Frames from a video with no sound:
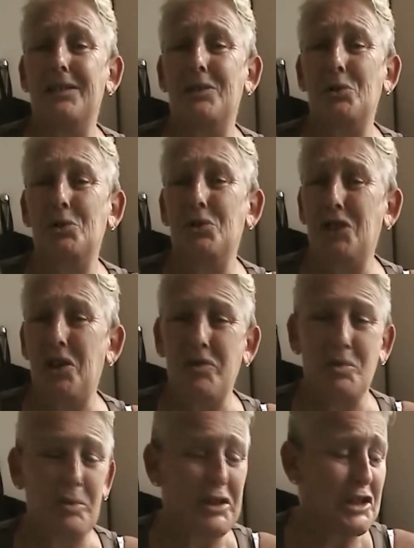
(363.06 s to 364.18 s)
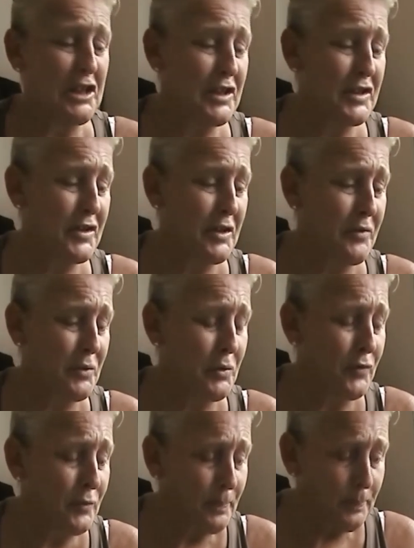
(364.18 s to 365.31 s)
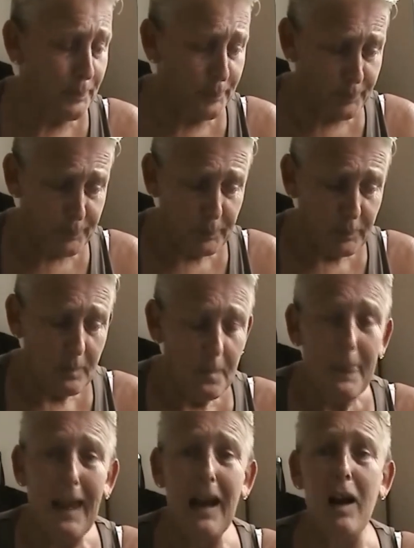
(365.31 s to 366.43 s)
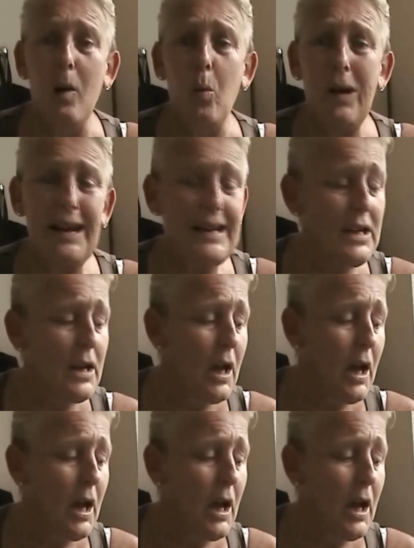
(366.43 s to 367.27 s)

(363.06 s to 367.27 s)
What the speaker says: the door, Jehovah's Witness, so forth. Well,